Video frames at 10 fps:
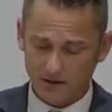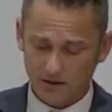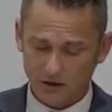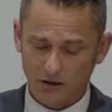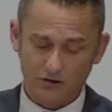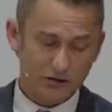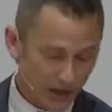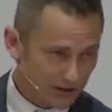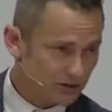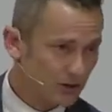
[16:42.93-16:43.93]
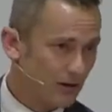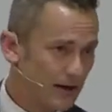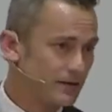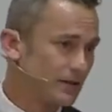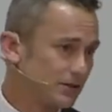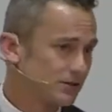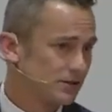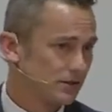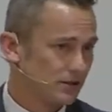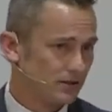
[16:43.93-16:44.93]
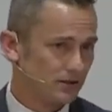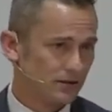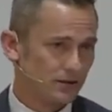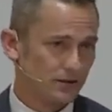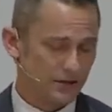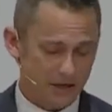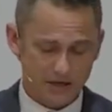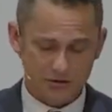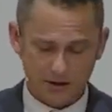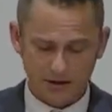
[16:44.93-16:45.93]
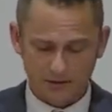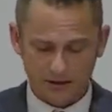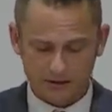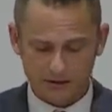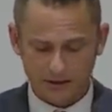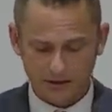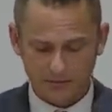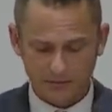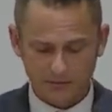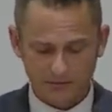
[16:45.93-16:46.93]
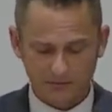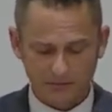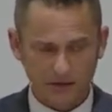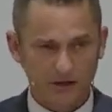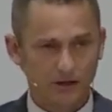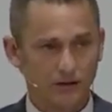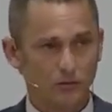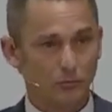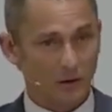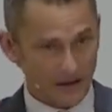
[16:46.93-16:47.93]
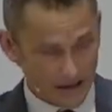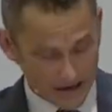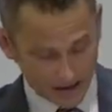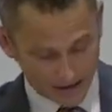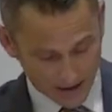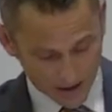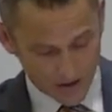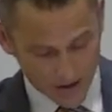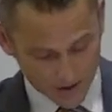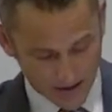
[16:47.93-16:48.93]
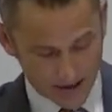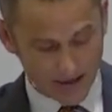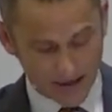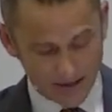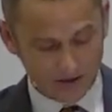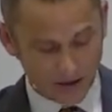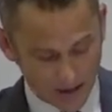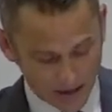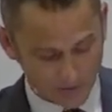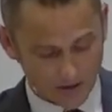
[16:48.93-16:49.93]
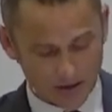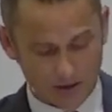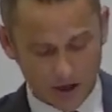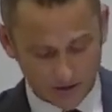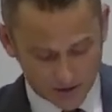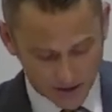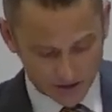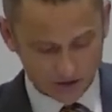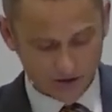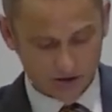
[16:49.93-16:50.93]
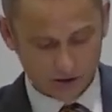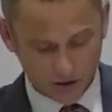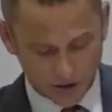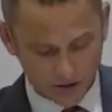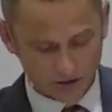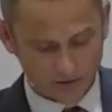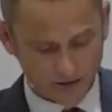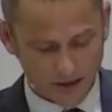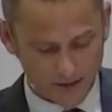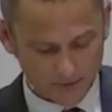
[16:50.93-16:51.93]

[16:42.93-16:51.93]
God does grant this to each one of us. But again, on the other hand, it is a gift that God teaches us to cultivate.